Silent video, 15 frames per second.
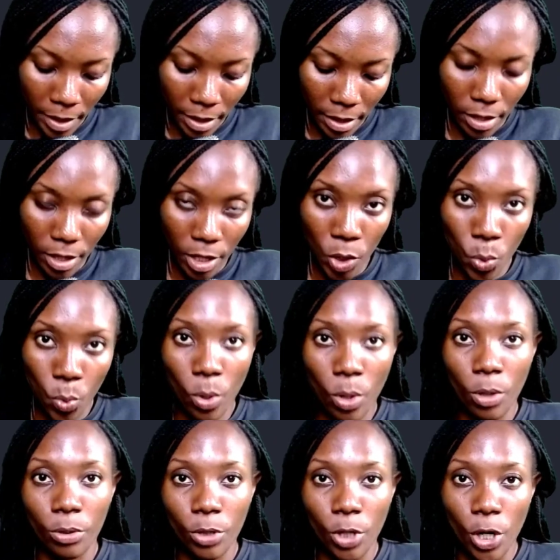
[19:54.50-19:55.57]

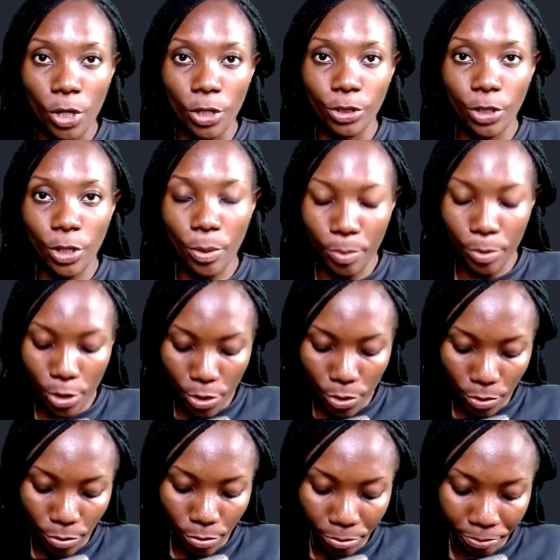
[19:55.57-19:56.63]
equal
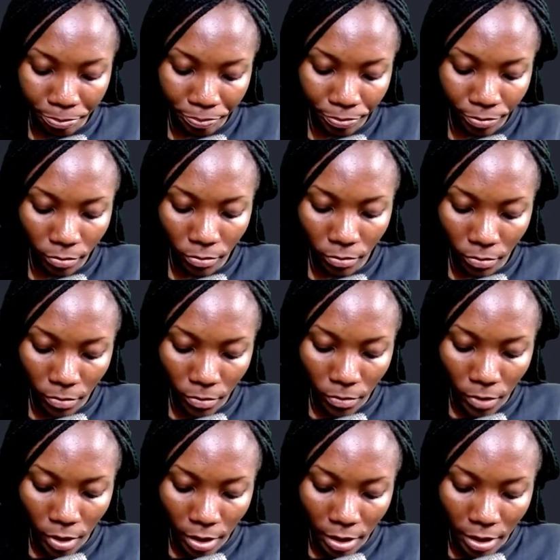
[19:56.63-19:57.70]
W
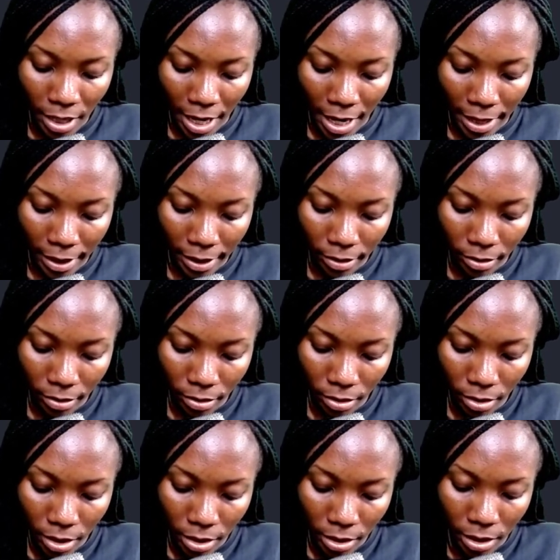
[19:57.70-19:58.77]
sine
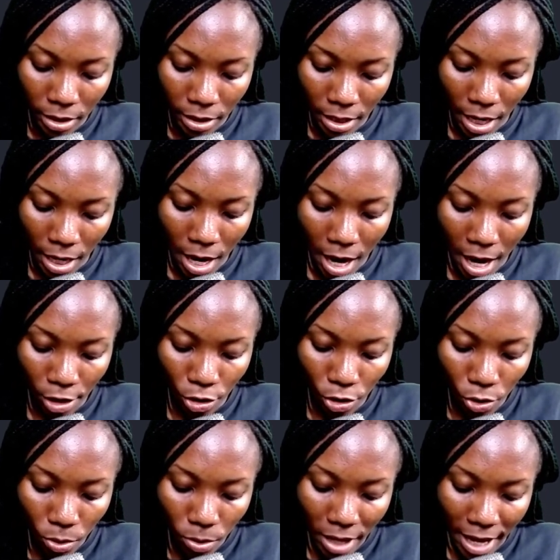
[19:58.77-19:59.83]
theta. And
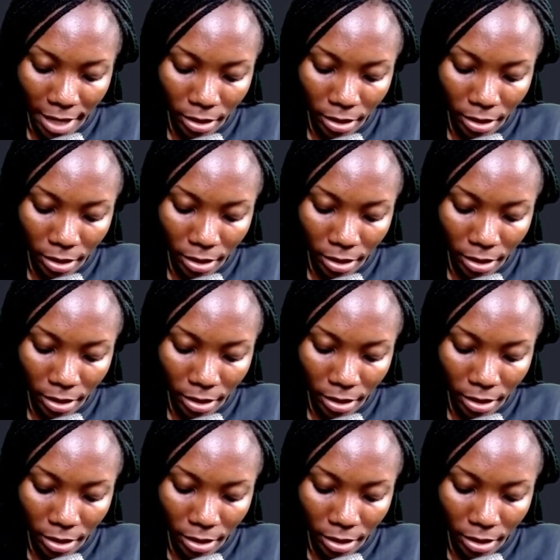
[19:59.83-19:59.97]
you know